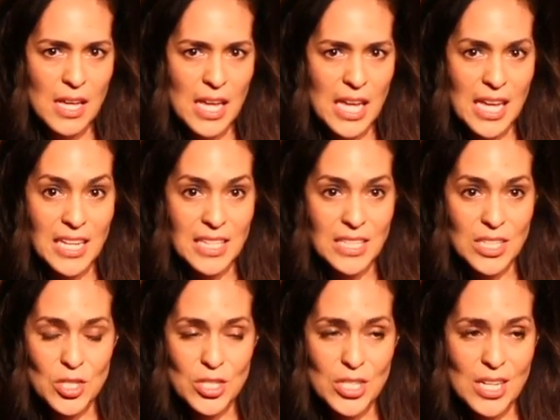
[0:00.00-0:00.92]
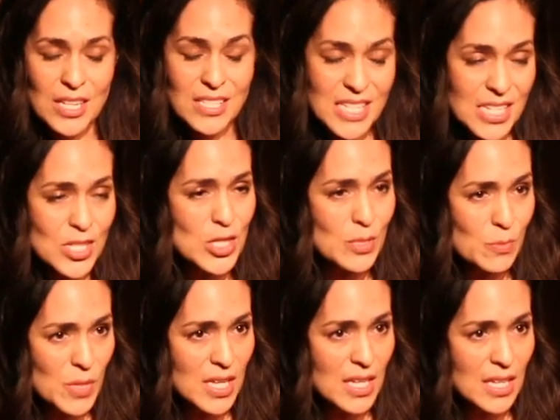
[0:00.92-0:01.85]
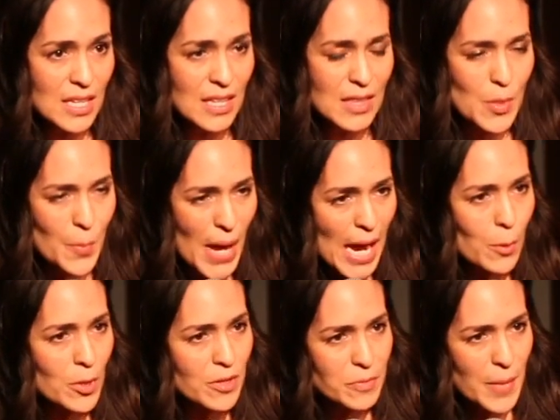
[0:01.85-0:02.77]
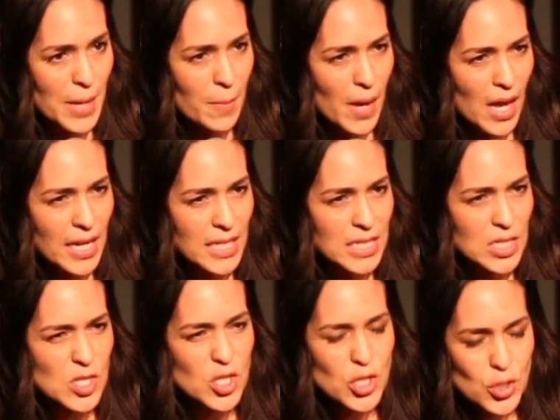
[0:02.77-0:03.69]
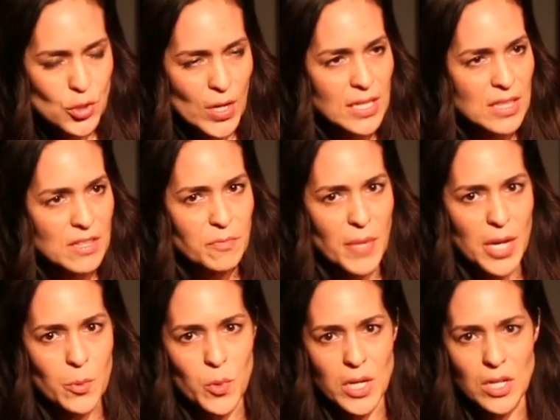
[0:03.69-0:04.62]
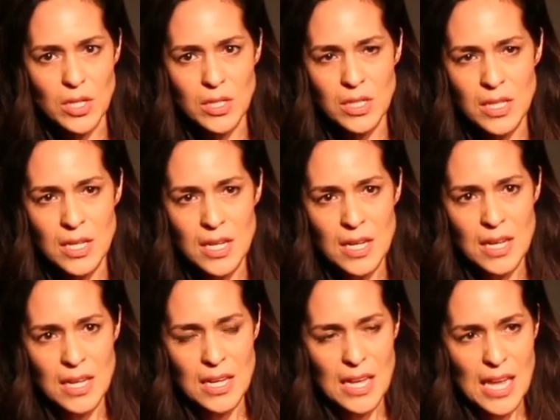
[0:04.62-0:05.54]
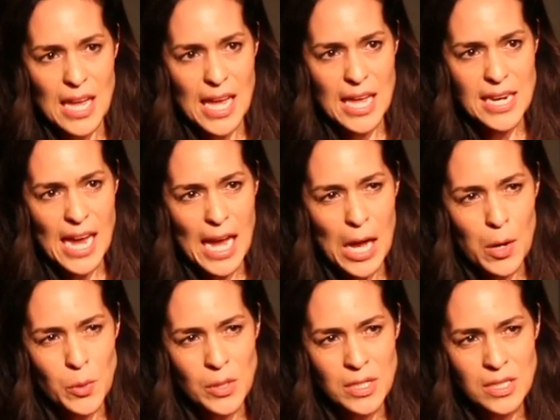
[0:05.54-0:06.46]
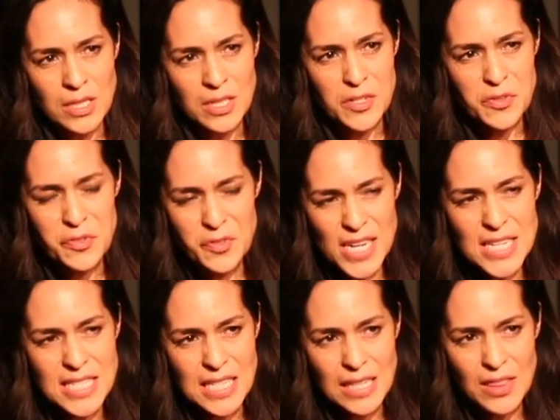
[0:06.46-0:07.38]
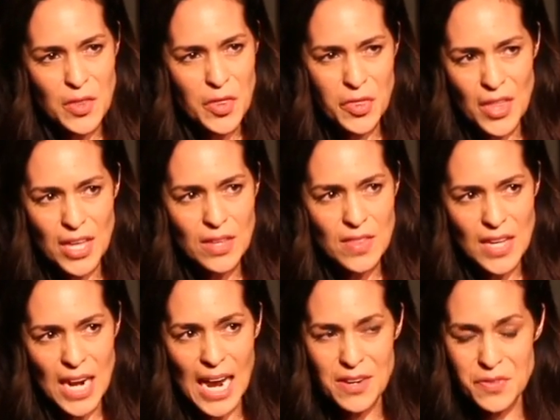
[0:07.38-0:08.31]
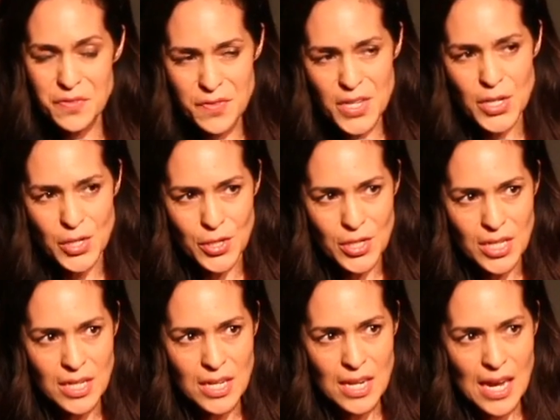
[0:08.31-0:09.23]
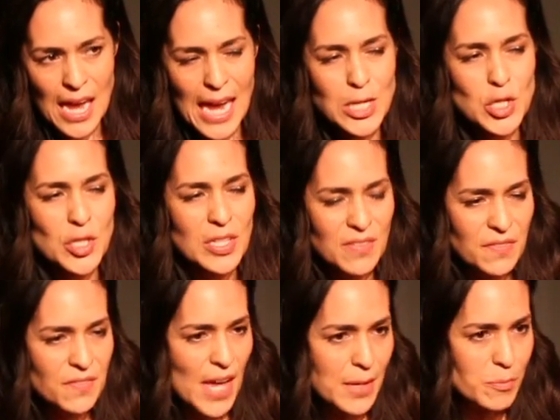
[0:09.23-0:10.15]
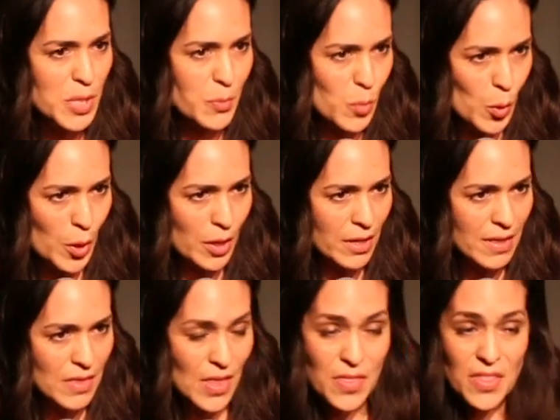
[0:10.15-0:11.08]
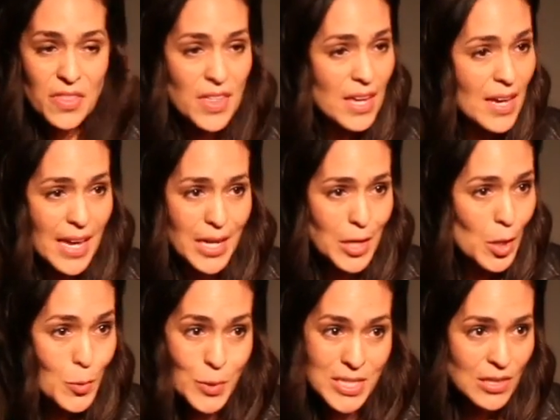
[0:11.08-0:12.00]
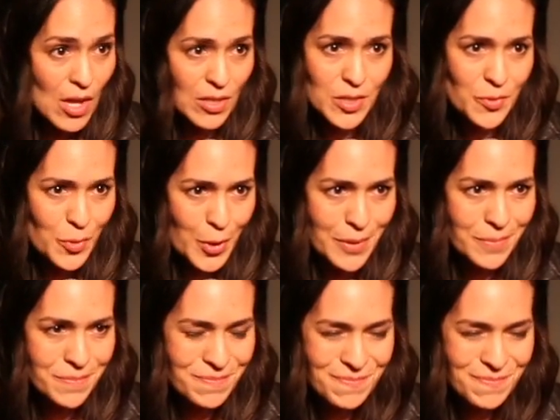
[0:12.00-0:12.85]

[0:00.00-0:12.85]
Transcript: It teaches me the power of my mind, the strength of my will, and how facing the thing that I feared actually fed me more than the thing I had always longed for.